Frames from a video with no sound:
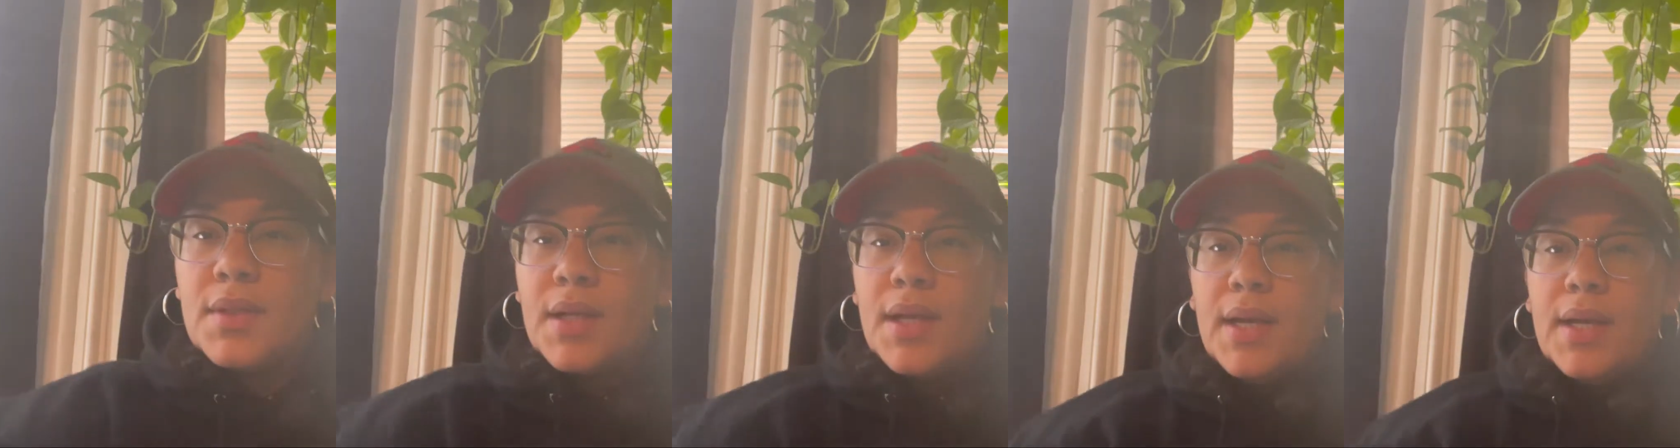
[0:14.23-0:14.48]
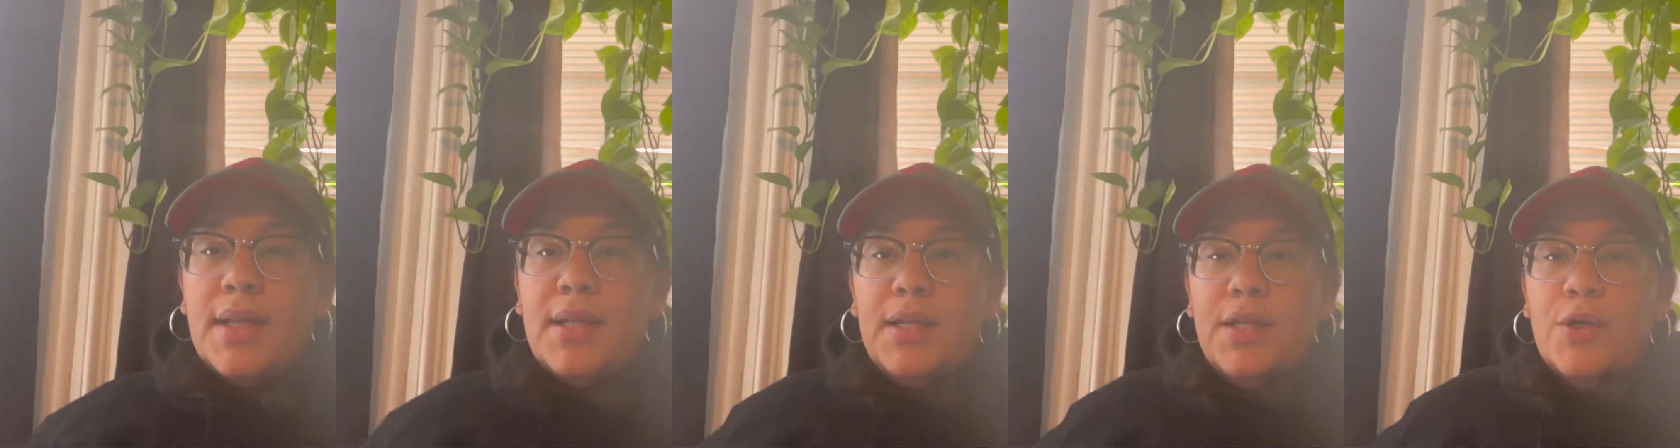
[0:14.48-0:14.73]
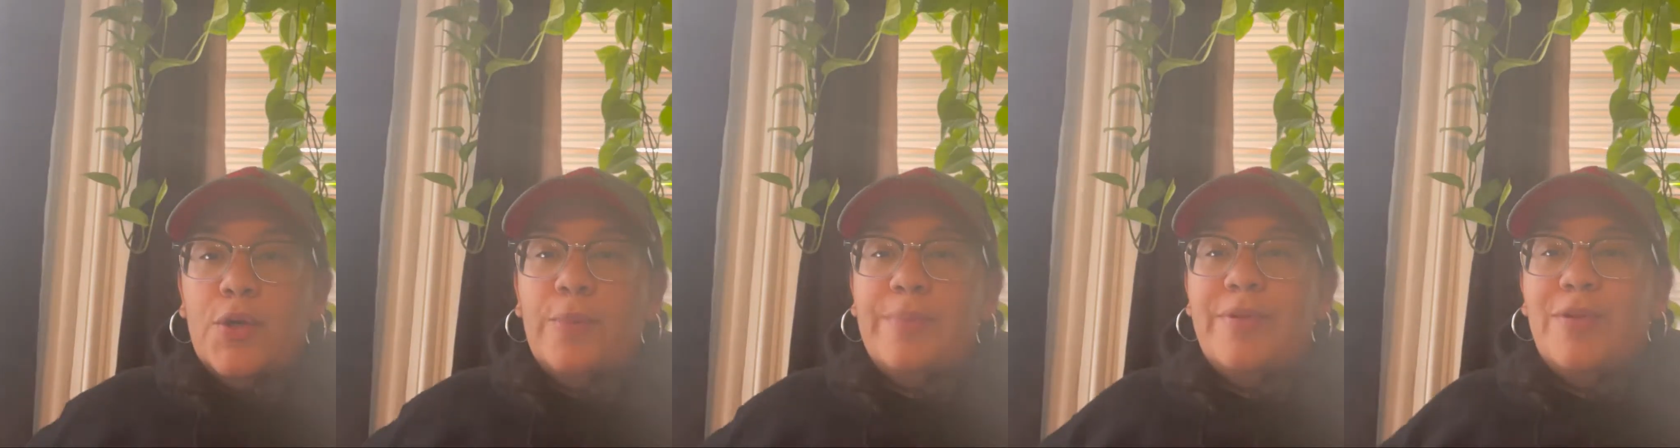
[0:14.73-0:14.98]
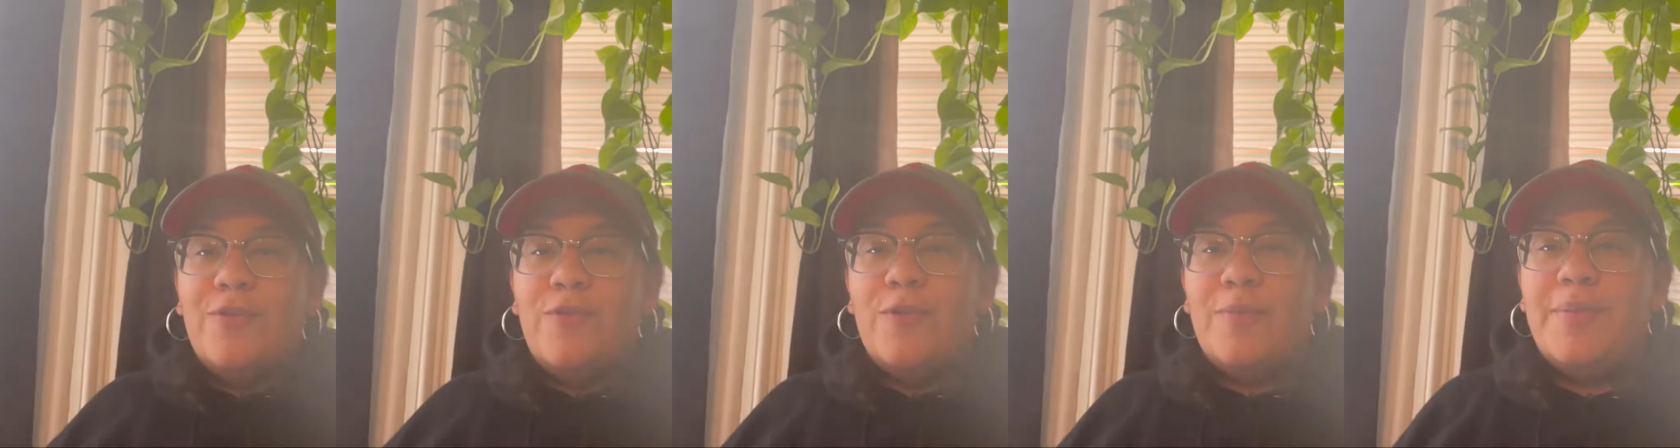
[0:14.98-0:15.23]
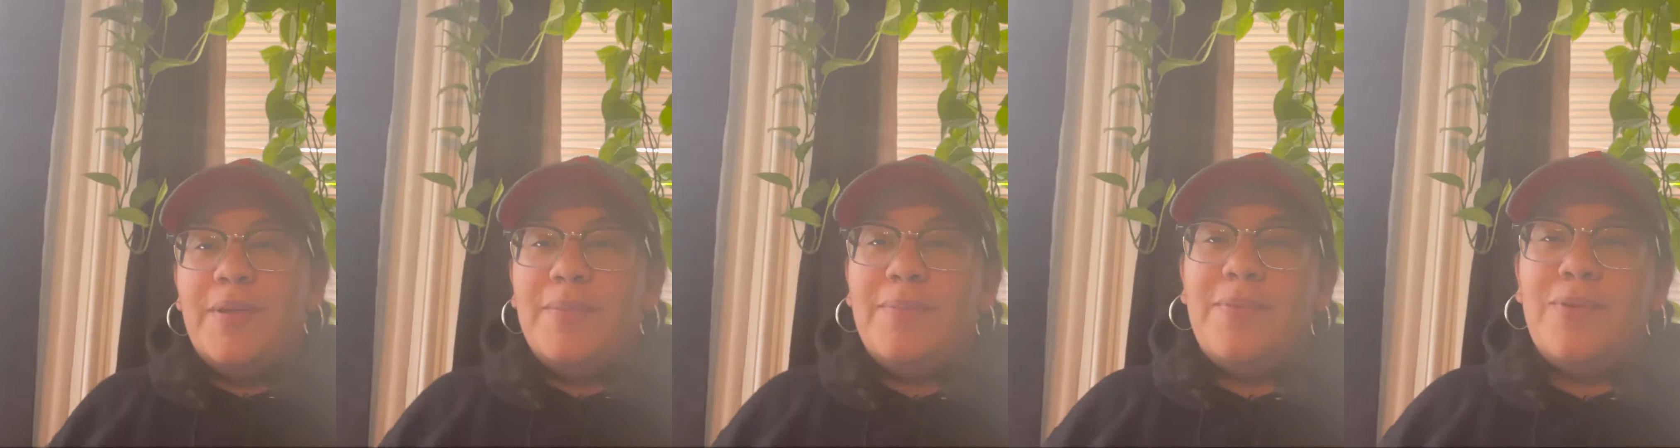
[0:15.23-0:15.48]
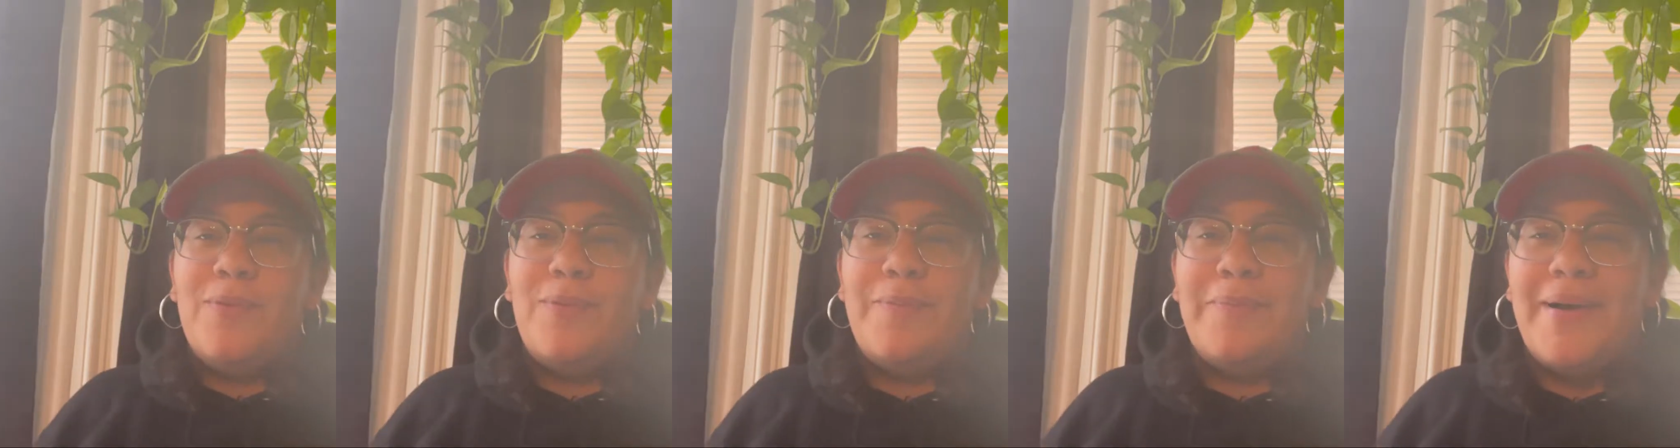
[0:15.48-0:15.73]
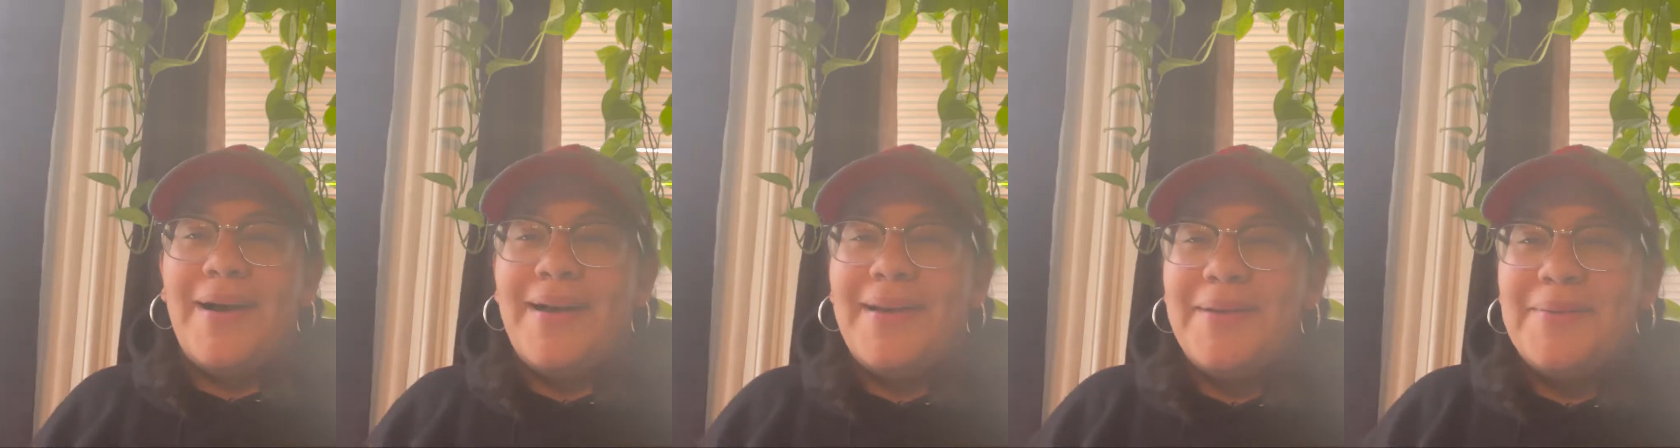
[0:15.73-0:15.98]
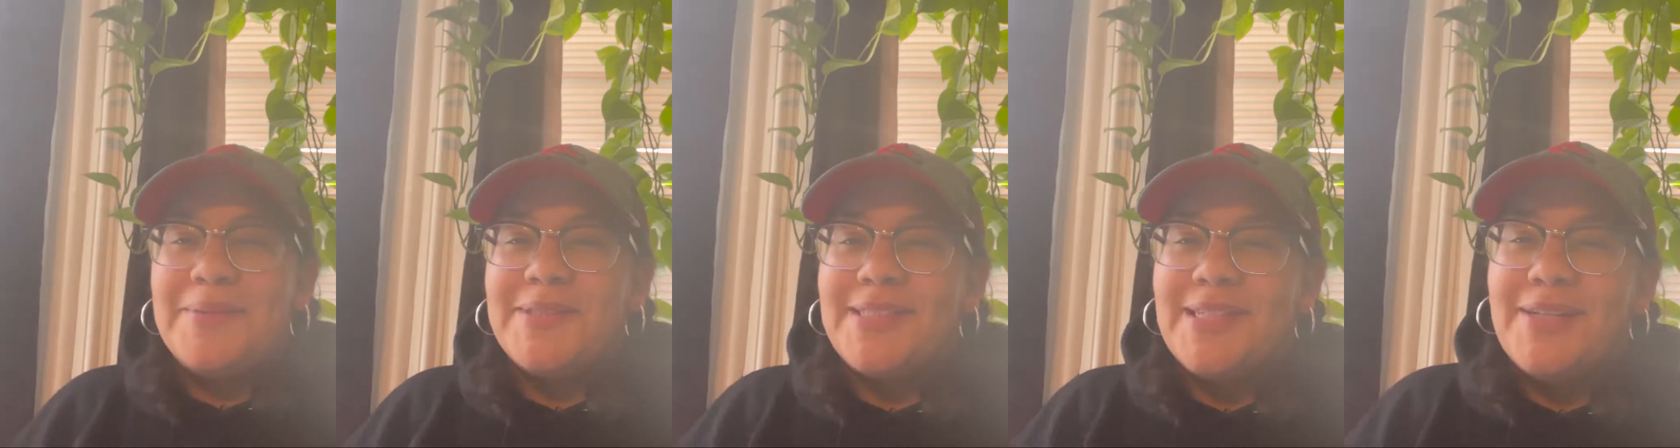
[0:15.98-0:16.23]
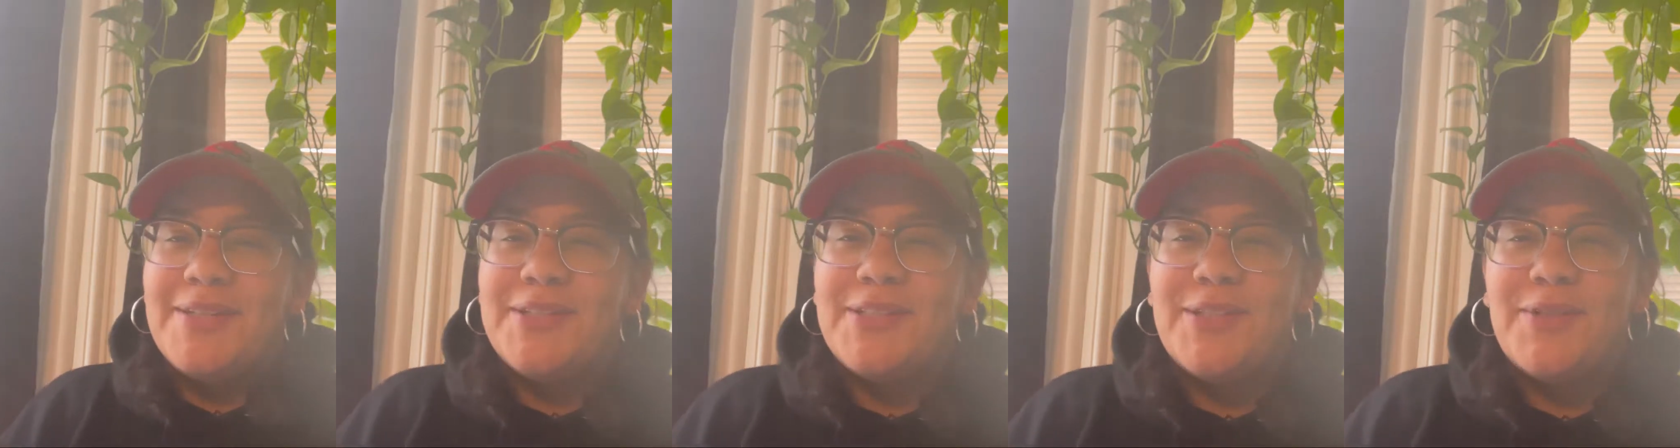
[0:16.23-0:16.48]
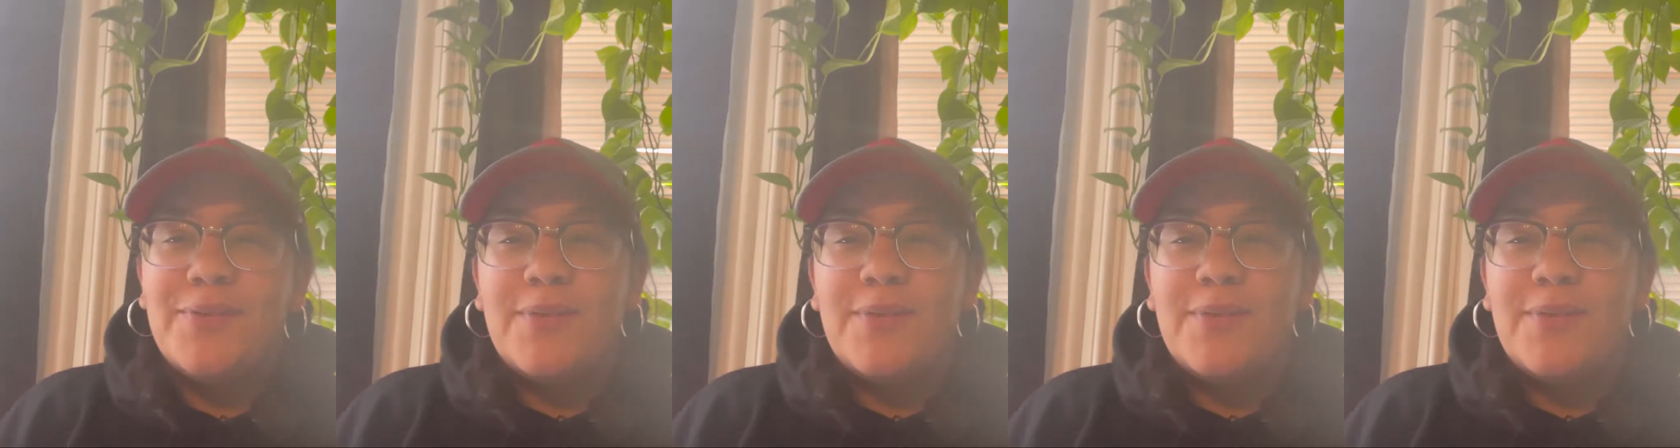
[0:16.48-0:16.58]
Hello, beautiful people. My name is Elsa.